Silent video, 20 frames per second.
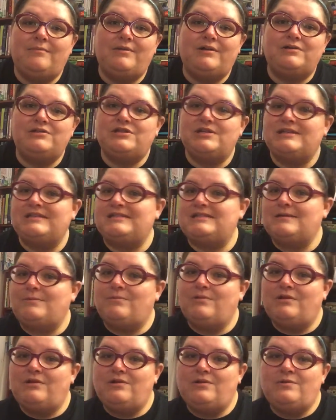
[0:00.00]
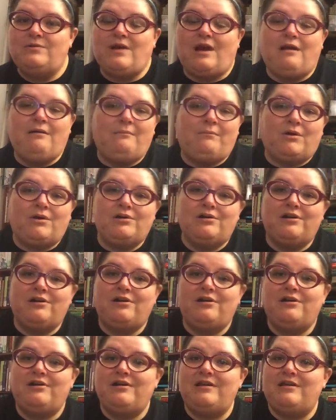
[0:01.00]
They're just someone who got
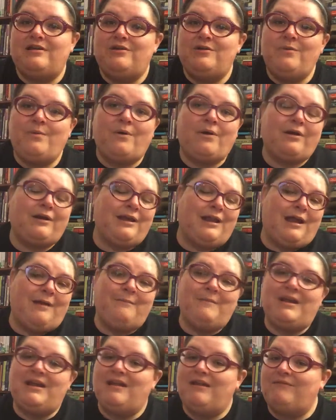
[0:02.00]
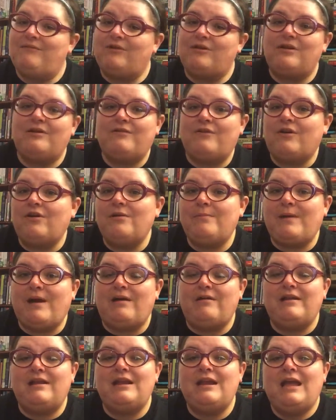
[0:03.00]
murdered in Newark and I may never have heard
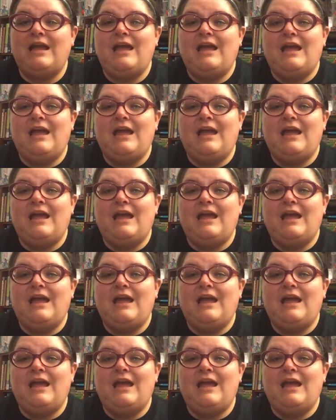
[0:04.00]
about it.